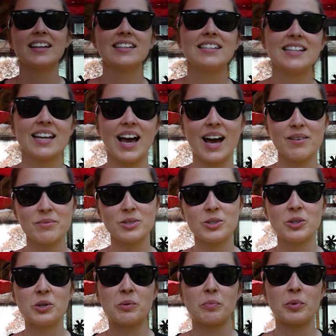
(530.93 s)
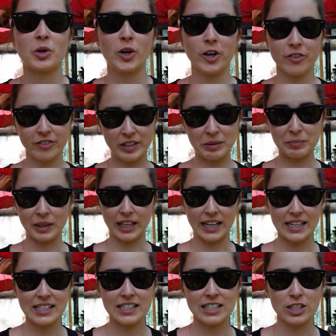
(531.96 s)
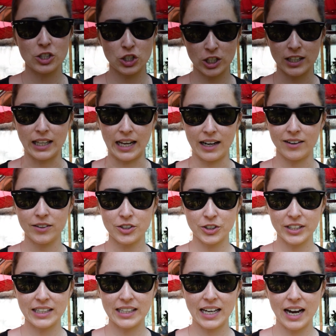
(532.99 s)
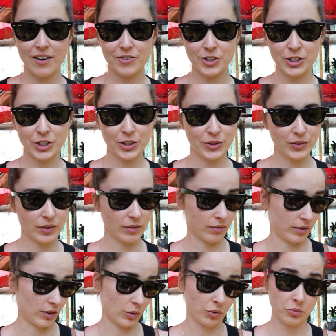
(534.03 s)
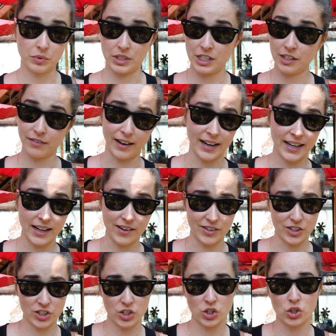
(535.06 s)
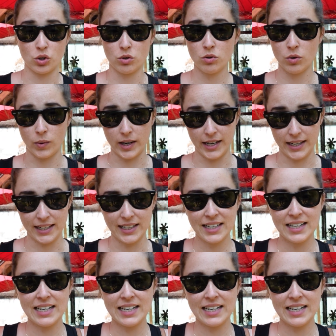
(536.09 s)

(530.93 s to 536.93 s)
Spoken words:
The absolute perfect place to chill out during the afternoon. No one was here right now. It's so quiet.